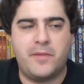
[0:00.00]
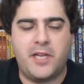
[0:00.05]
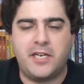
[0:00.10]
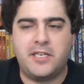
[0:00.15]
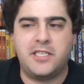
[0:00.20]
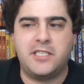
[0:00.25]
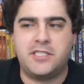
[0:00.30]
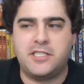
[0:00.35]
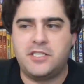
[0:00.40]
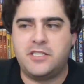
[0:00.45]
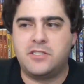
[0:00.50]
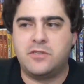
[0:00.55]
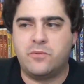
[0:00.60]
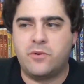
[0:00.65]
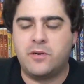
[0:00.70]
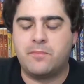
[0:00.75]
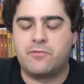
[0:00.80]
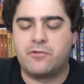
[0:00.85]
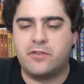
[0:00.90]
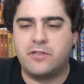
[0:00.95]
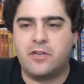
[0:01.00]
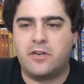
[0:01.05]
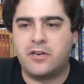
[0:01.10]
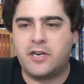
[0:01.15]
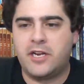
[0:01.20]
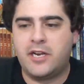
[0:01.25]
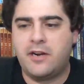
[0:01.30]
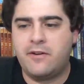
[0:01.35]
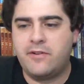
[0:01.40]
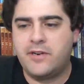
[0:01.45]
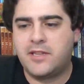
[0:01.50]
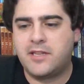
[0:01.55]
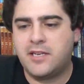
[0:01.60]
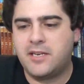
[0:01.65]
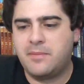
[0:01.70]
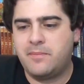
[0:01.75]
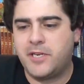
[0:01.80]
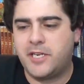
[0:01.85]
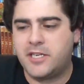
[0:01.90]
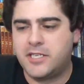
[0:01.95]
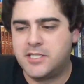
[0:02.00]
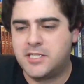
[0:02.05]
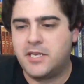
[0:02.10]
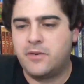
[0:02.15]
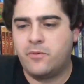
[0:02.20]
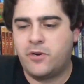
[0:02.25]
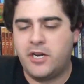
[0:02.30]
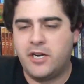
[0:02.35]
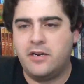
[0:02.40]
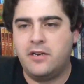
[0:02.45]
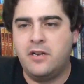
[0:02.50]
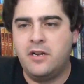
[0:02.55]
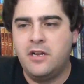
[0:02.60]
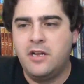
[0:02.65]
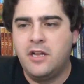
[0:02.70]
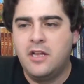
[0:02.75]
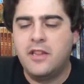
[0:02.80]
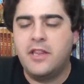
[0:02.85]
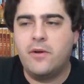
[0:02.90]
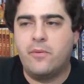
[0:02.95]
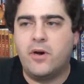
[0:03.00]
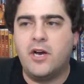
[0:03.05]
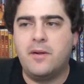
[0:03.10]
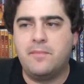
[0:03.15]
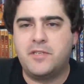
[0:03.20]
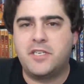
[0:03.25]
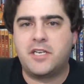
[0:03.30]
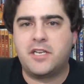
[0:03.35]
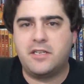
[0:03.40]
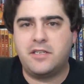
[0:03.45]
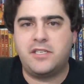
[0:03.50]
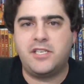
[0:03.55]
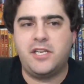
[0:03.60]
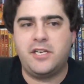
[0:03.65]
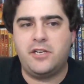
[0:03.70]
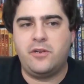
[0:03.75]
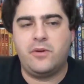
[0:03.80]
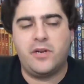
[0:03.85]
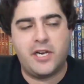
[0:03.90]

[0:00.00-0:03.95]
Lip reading: that Disney's the one prolonging everything because they want him to continue.